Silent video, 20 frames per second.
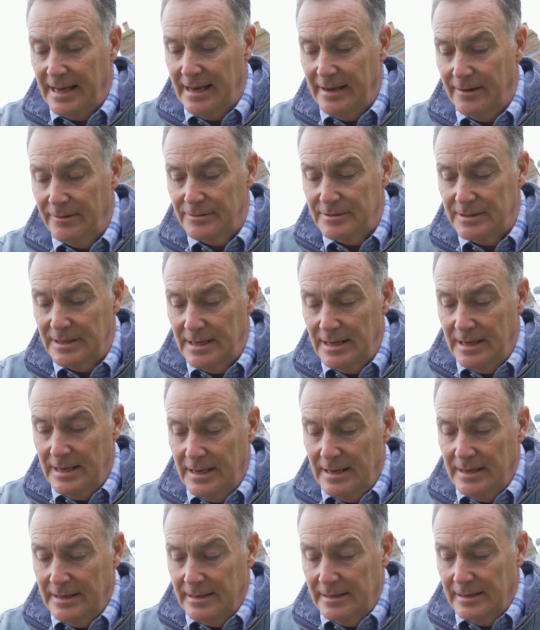out,
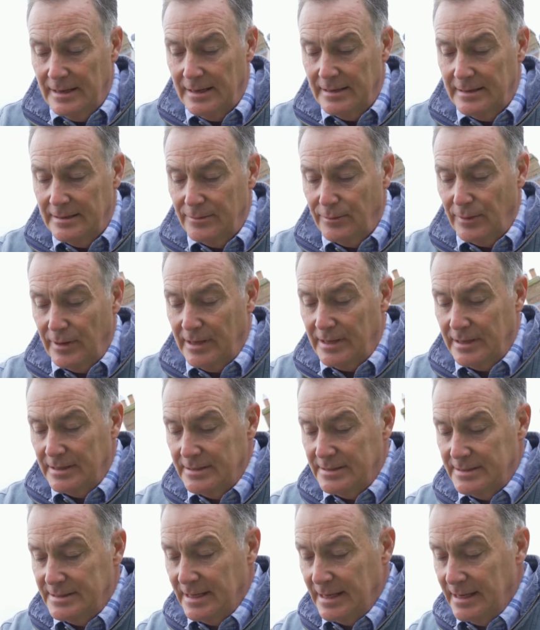and we
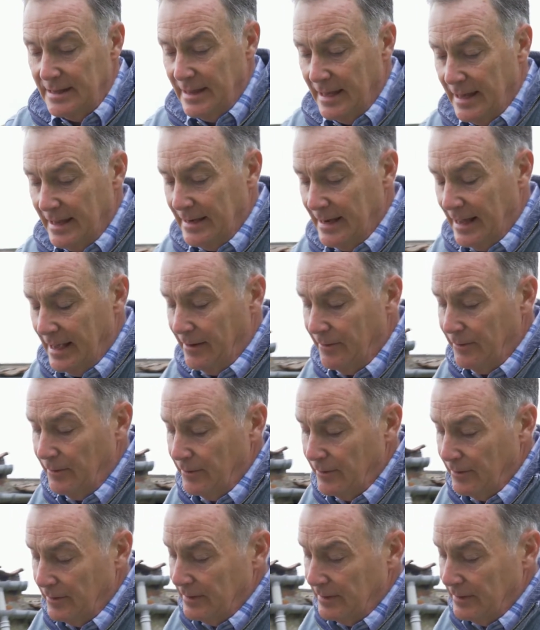can see there now.